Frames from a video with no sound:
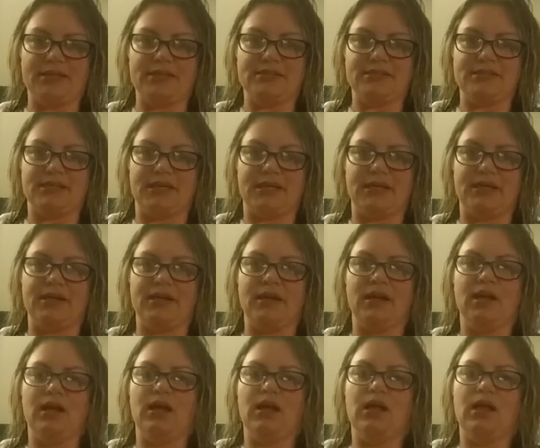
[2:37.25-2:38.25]
It did
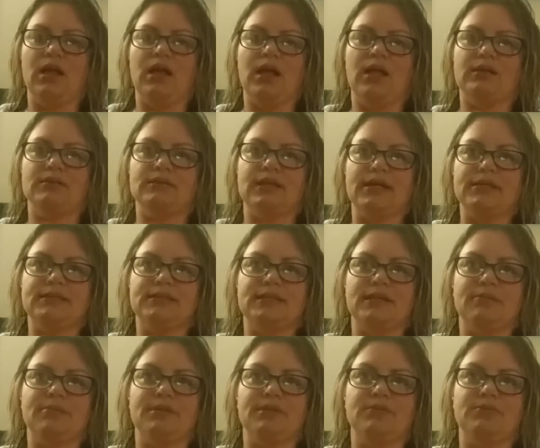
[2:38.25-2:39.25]
lessen
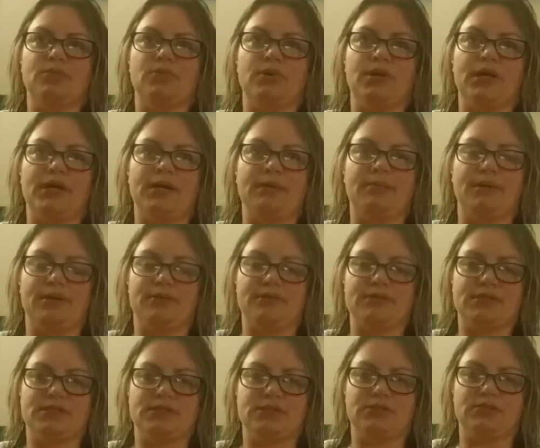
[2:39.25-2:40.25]
up in the morning, but it was
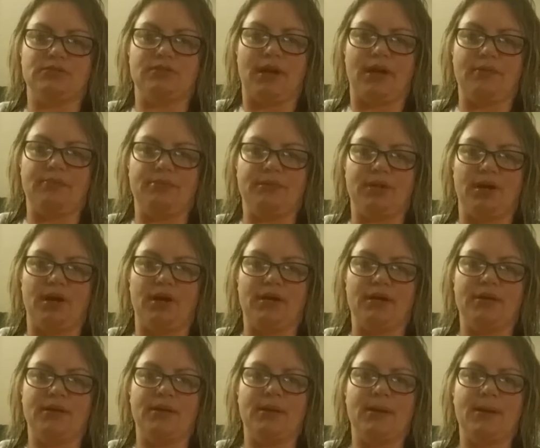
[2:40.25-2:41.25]
still red
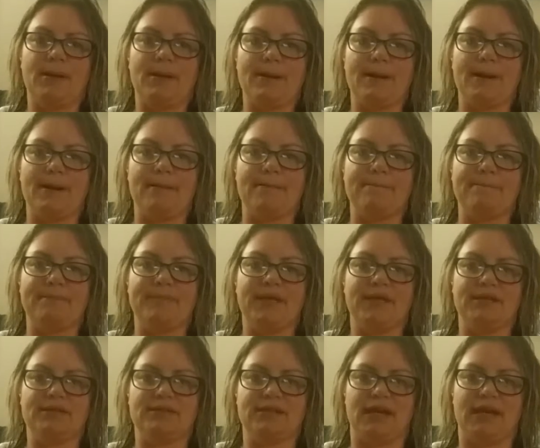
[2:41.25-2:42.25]
blood. They
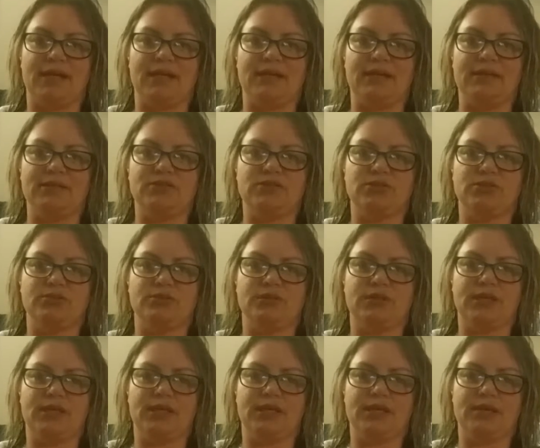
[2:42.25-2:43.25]
decided to
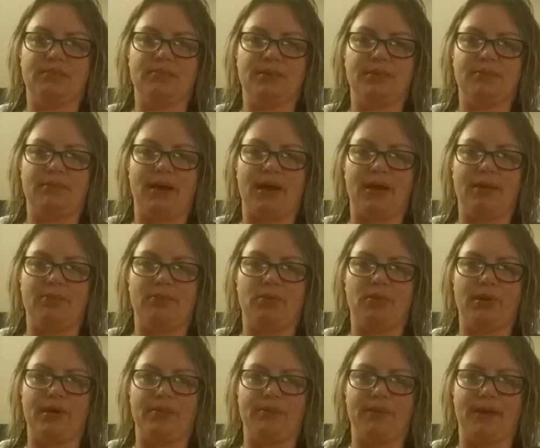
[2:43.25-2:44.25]
keep my
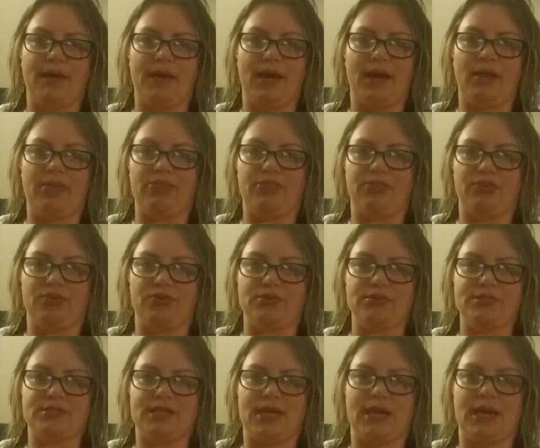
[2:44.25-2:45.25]
appointment on
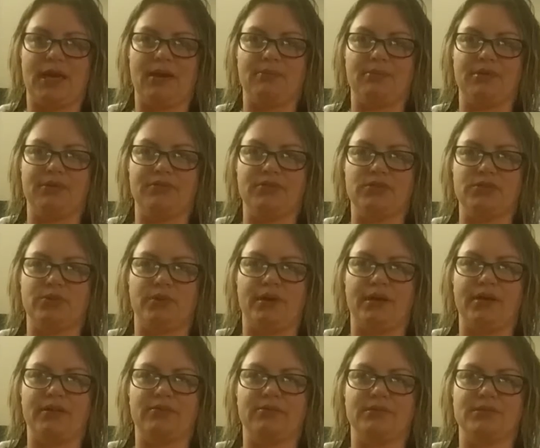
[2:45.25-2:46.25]
Thursday. I believe the
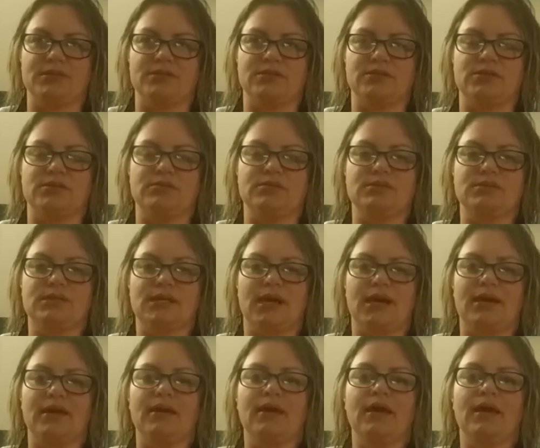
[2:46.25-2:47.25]
20th was a
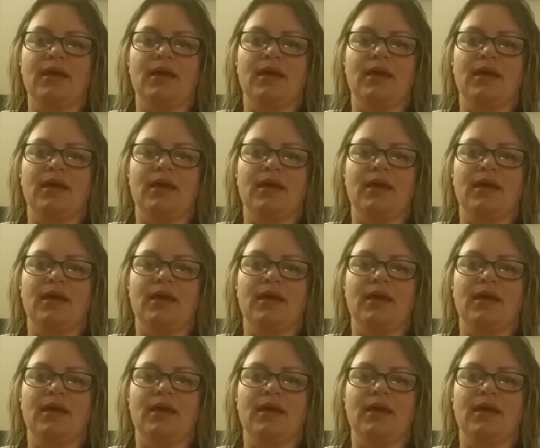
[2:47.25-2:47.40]
Tuesday.